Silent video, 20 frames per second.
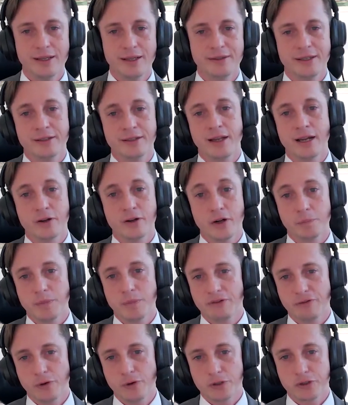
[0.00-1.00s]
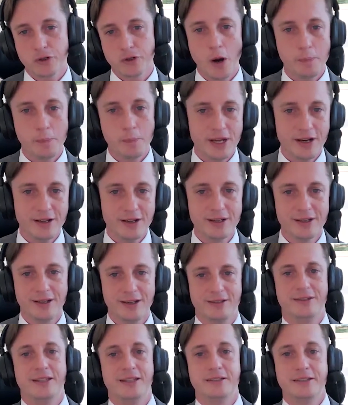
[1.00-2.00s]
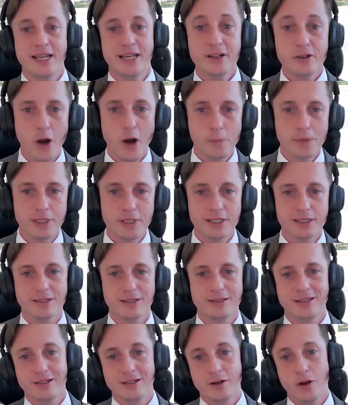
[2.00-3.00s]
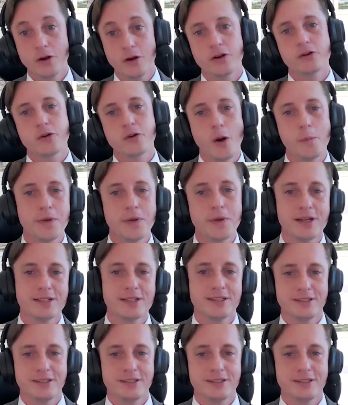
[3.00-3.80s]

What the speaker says: And then I got my first copier, and then 10 copiers, and then 100 copiers.